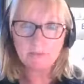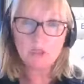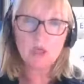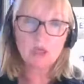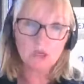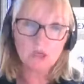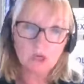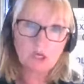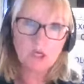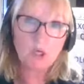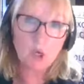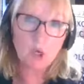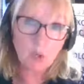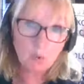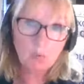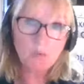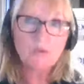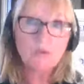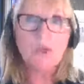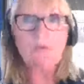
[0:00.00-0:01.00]
sorry,
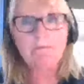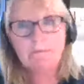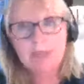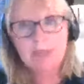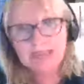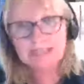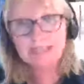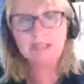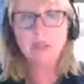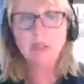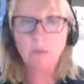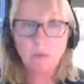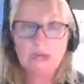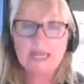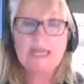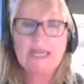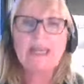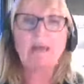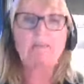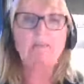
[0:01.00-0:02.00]
gold medal
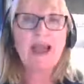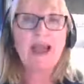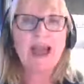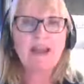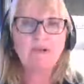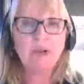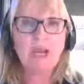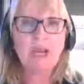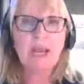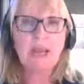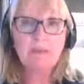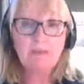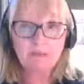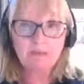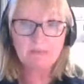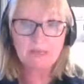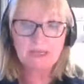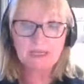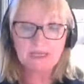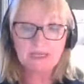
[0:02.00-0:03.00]
winning
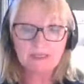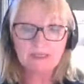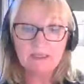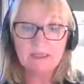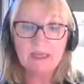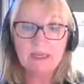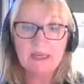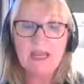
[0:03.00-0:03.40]
Paralympian